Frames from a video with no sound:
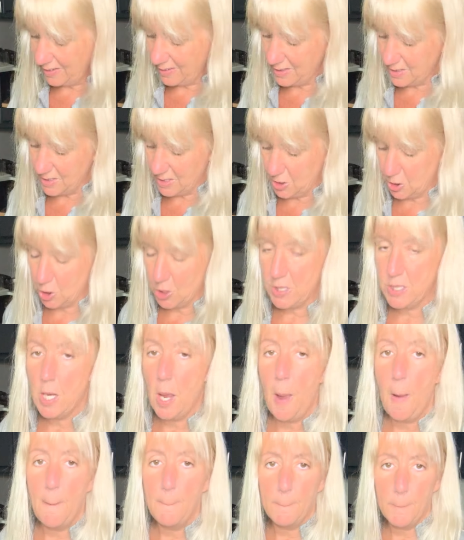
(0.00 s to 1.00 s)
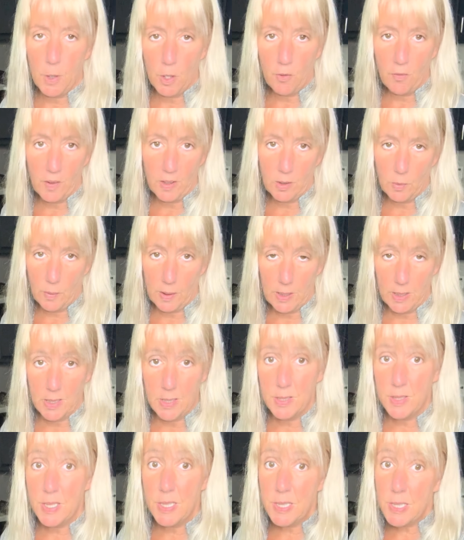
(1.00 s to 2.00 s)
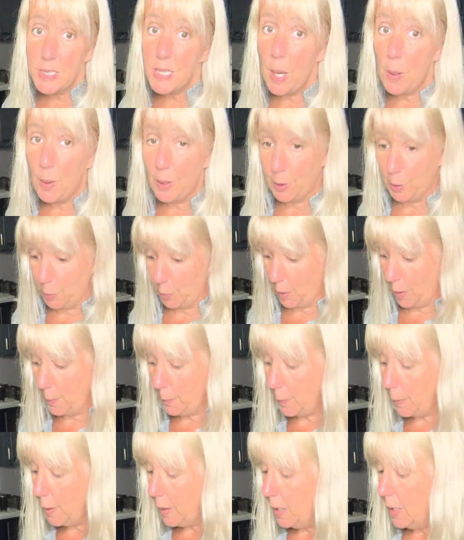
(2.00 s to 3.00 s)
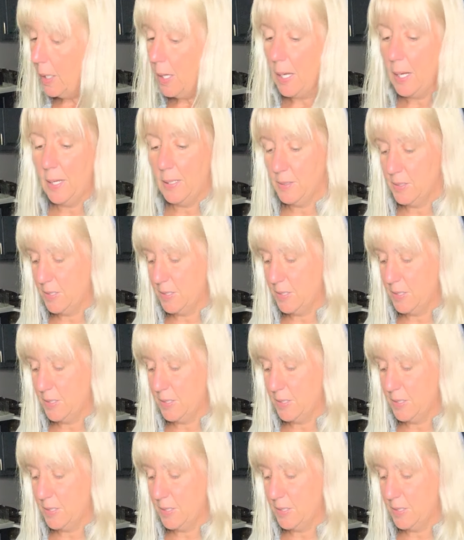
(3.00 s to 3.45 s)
this is just perfect the way it is. This is how I grew up. And